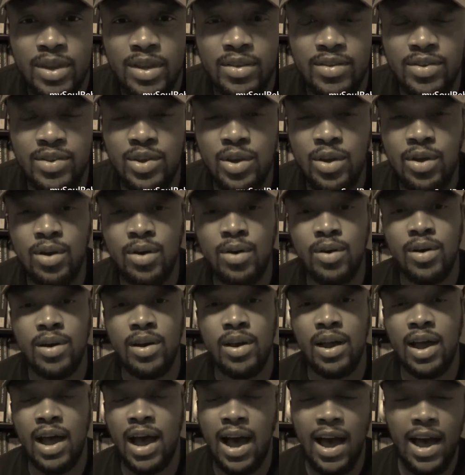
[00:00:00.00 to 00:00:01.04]
So
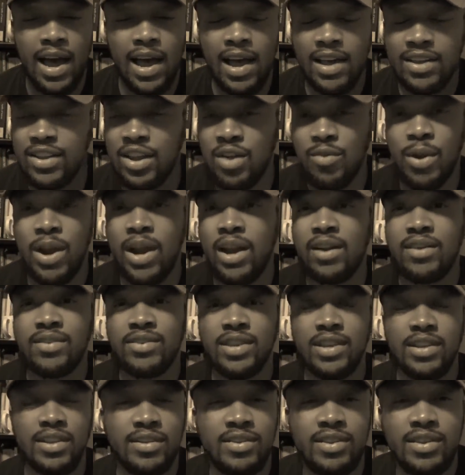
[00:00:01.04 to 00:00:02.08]
I, as a regular
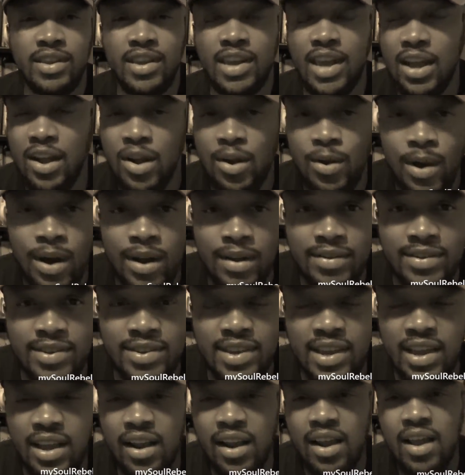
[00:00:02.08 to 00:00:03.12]
citizen, can go and
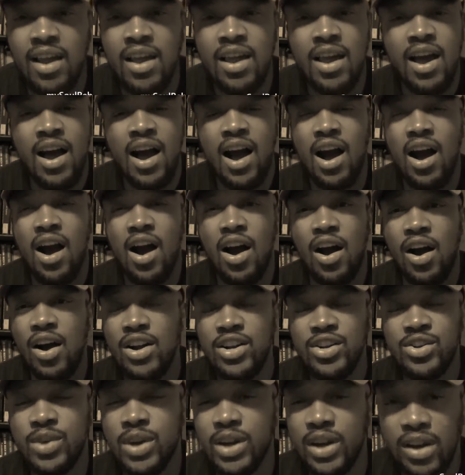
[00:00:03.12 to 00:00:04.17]
sell
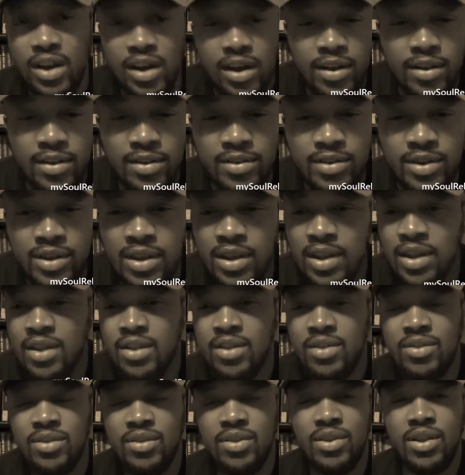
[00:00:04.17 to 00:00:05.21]
100 guns
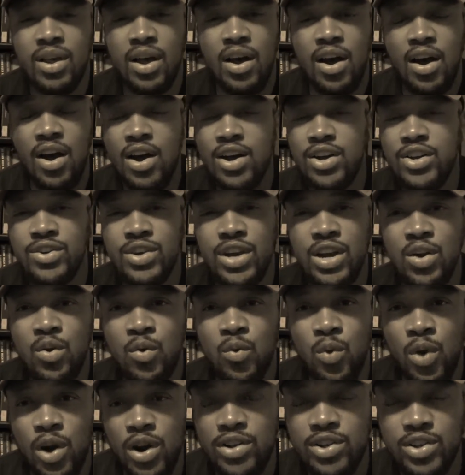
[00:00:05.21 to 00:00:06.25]
to the 100
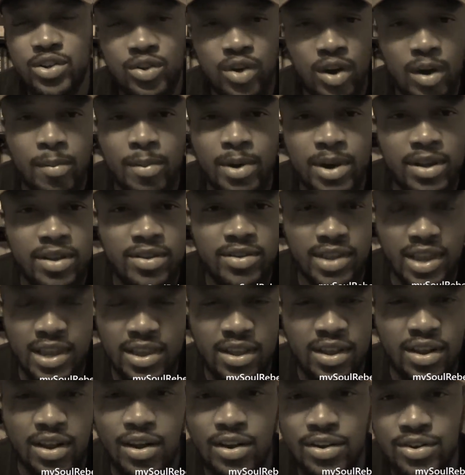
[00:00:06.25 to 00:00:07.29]
worst criminals in
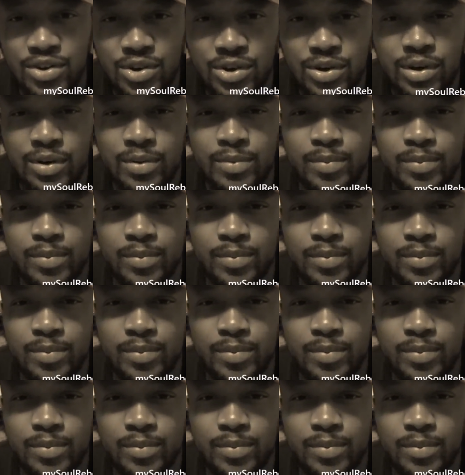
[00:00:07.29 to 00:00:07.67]
the country,